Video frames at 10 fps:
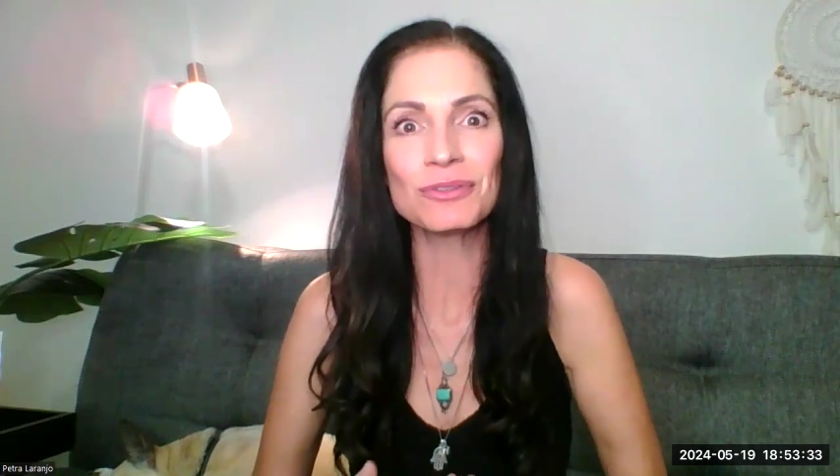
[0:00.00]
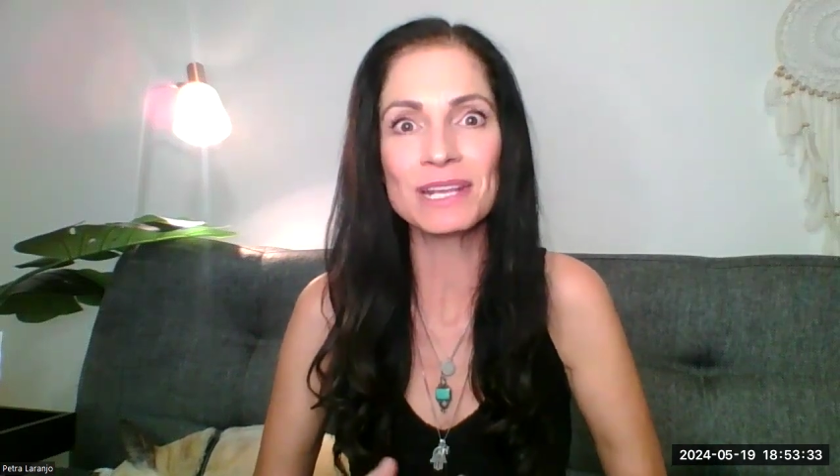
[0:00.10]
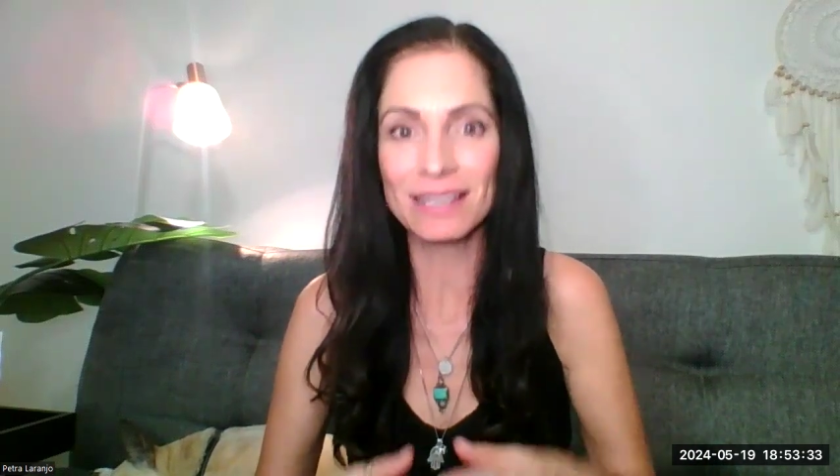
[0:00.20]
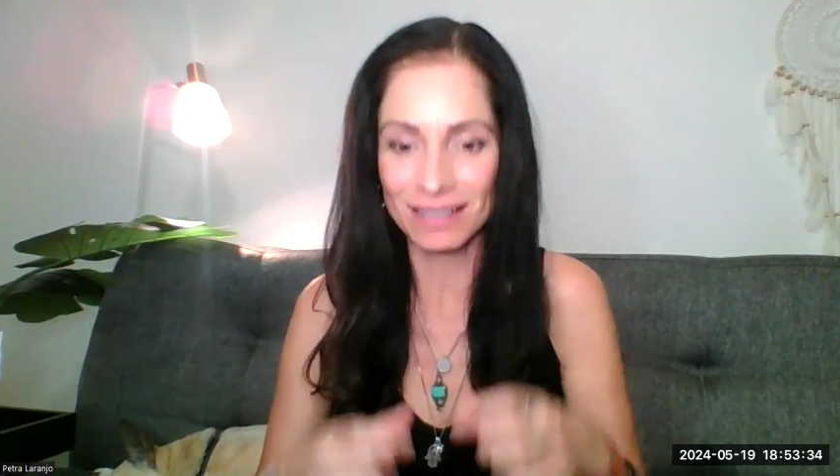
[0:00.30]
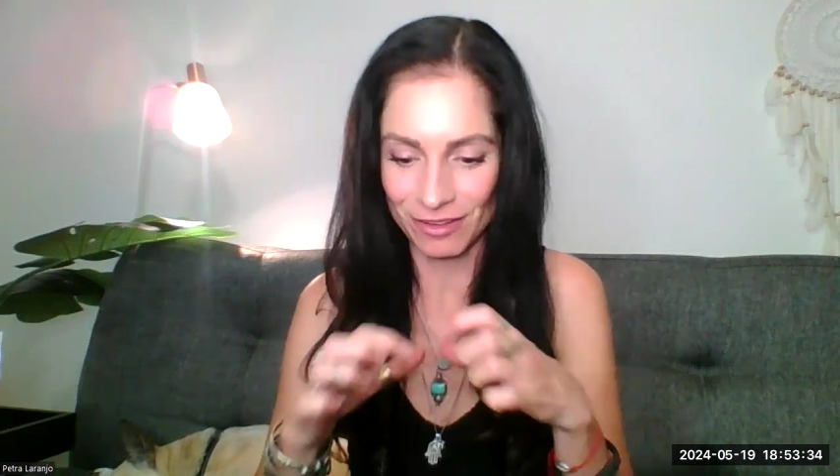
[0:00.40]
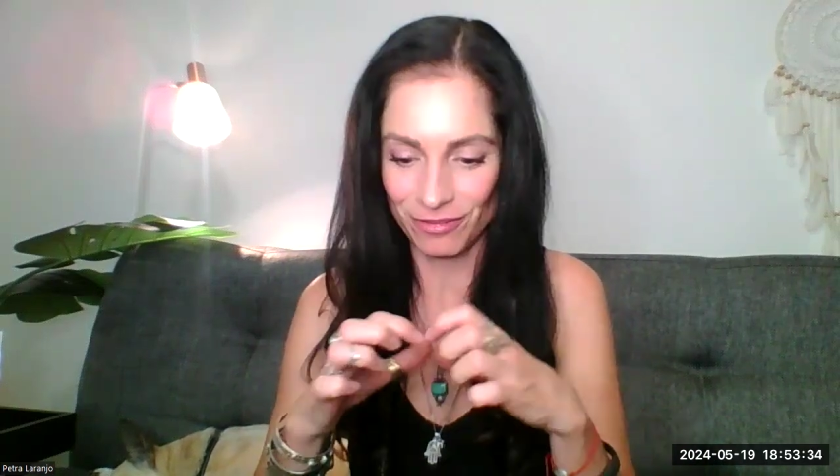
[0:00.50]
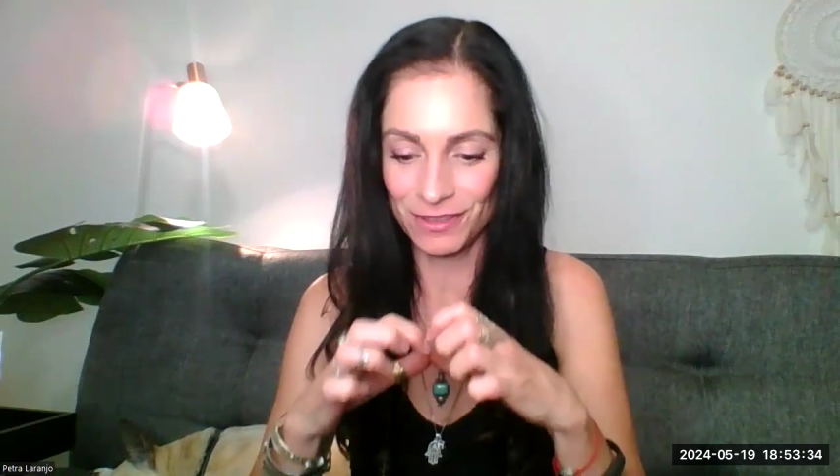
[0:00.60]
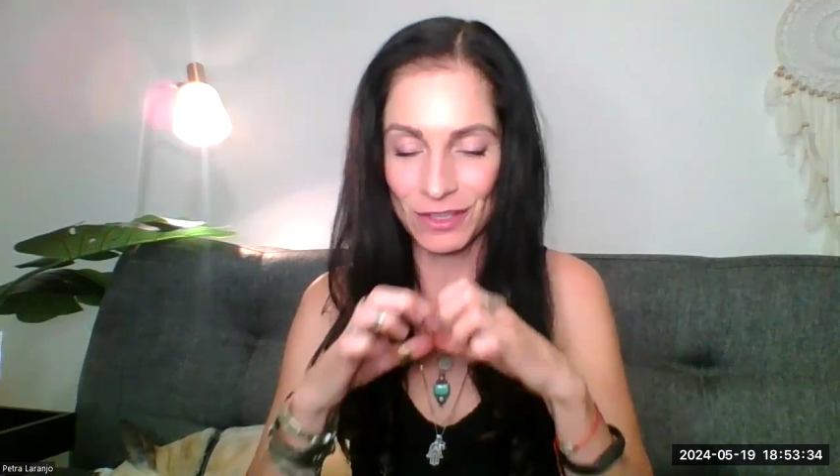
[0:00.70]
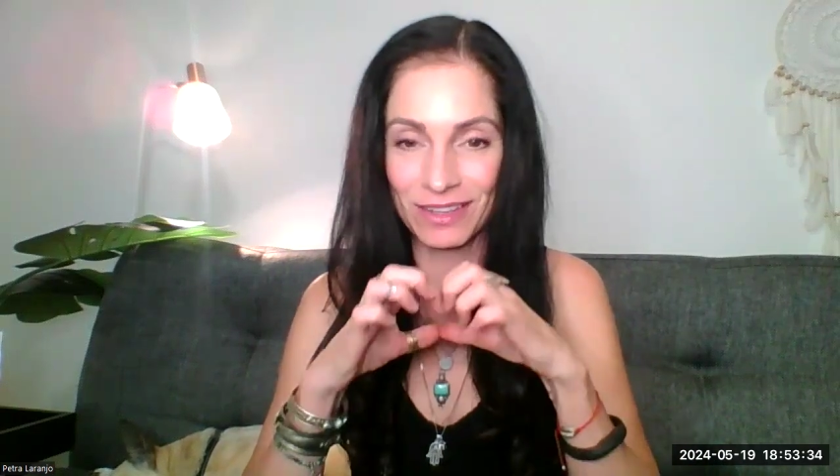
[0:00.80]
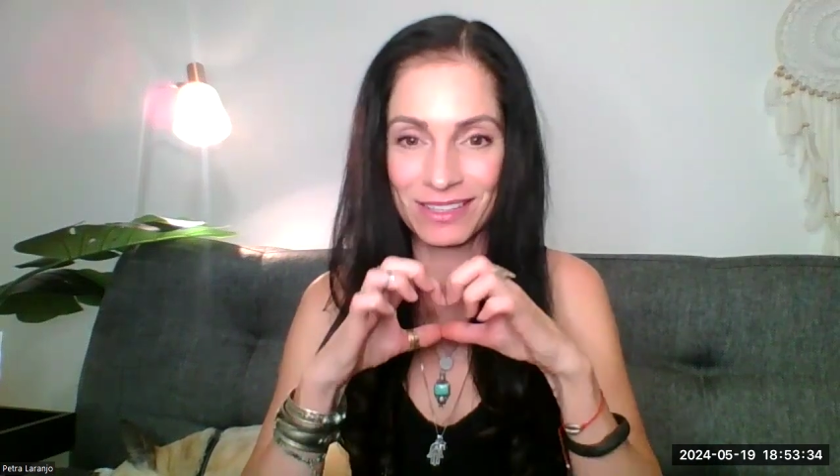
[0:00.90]
three can I
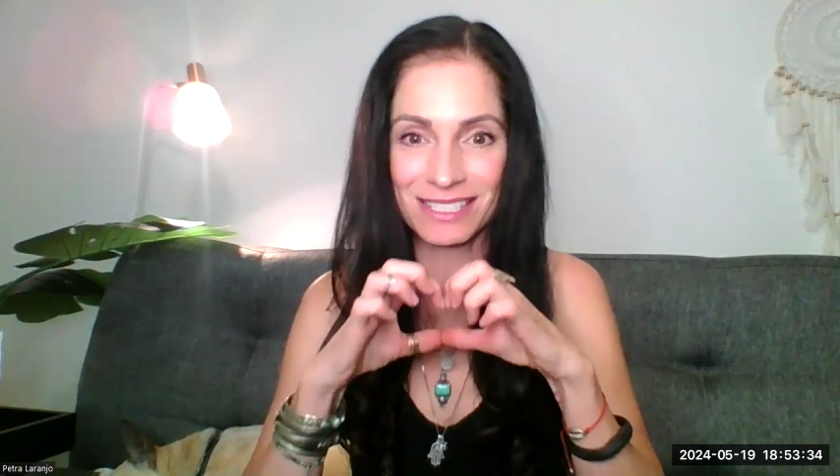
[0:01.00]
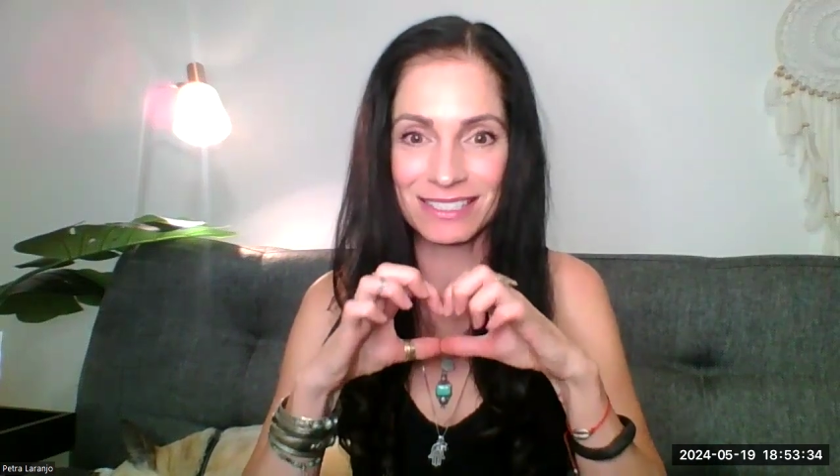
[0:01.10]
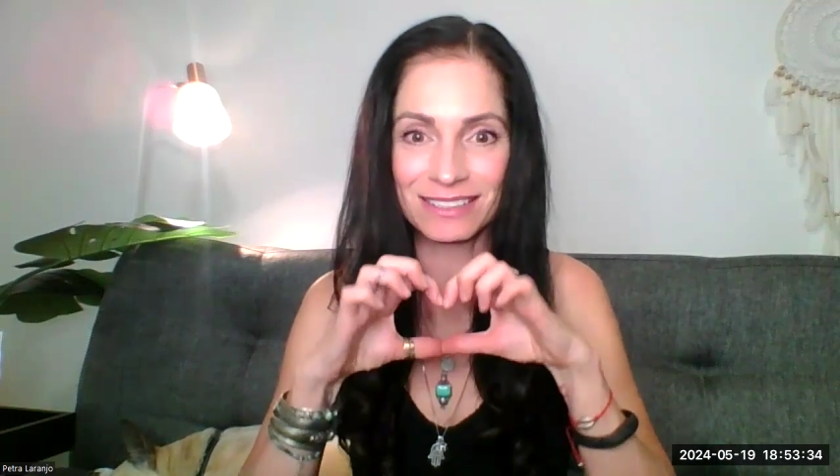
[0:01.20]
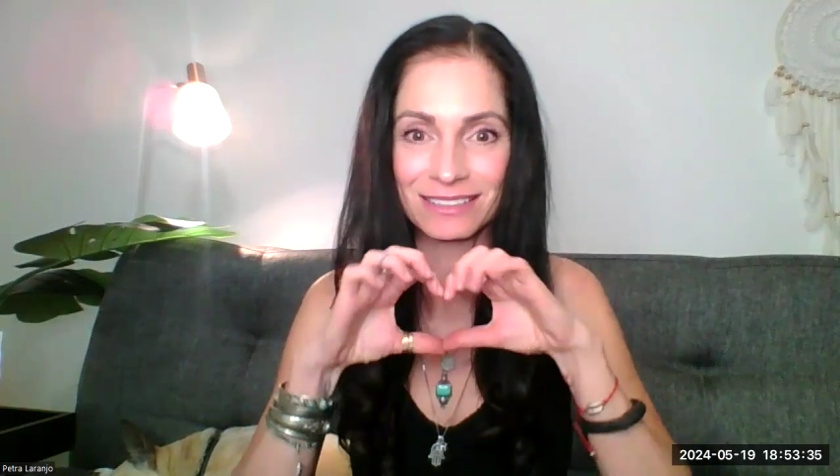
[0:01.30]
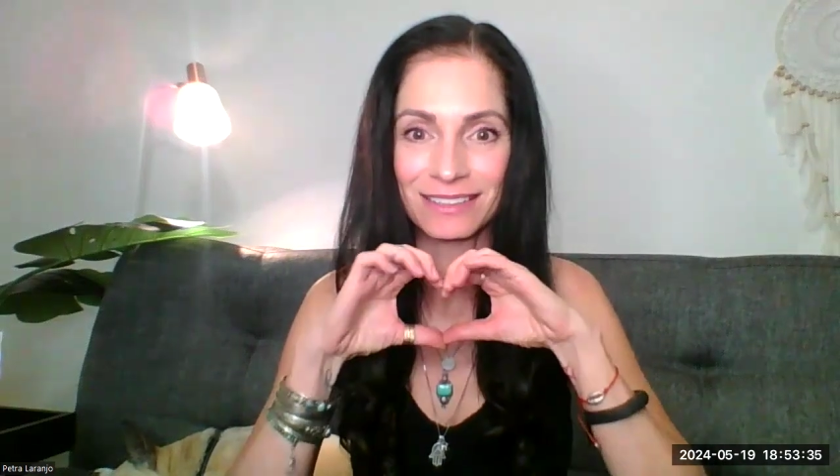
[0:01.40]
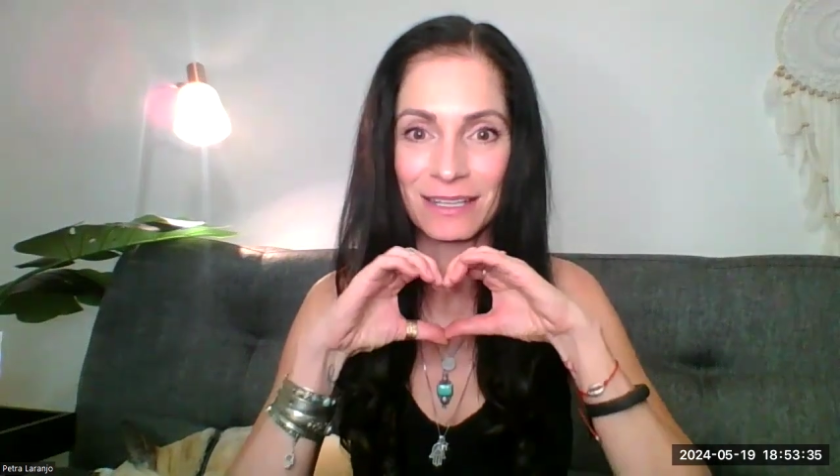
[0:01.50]
fit on this little